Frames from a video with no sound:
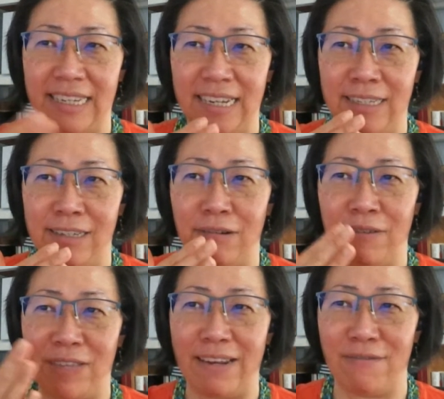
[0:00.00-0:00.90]
so
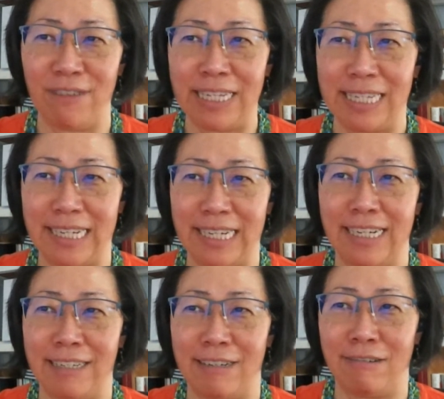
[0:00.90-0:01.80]
if they invest in an
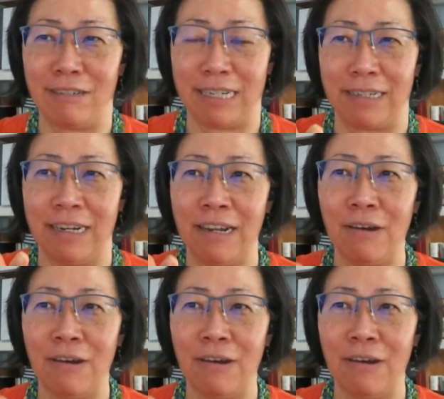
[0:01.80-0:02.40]
institution,